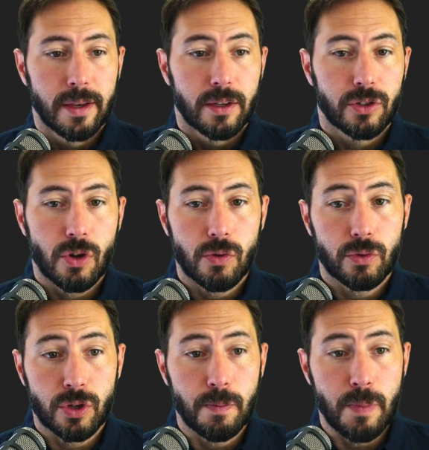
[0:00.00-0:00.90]
So
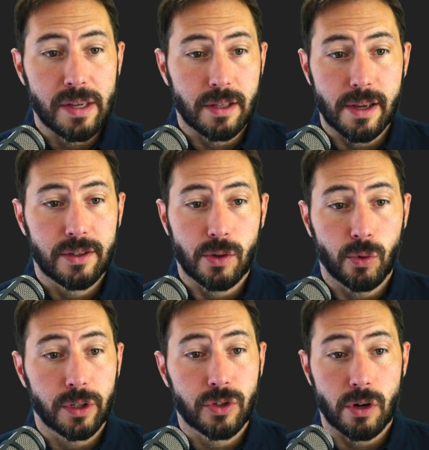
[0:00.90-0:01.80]
some baselines that
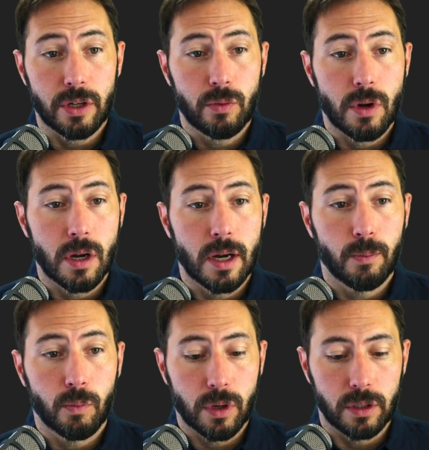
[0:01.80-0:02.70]
we'll get started.
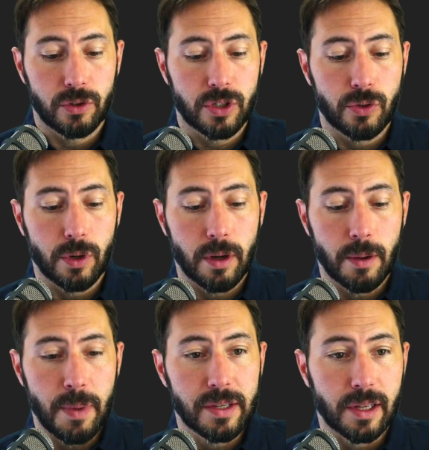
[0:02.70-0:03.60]
Um, we're going to just do a, a
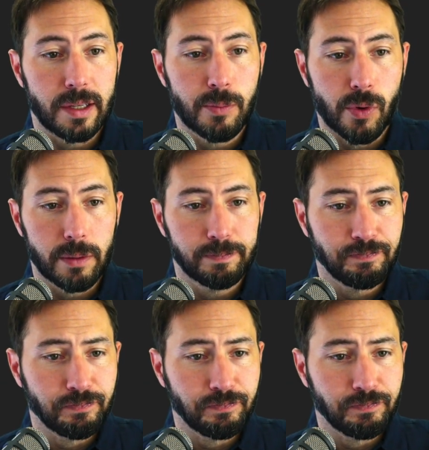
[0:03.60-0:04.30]
baseline import.